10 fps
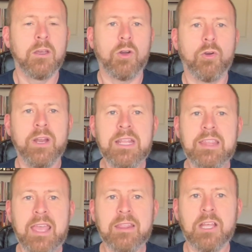or
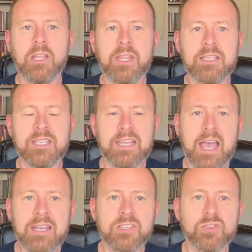anything that's a
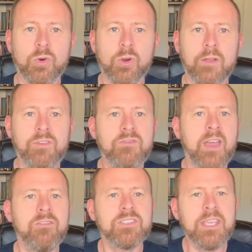dinosaur if you've
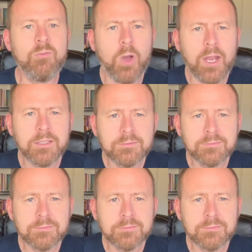never seen one?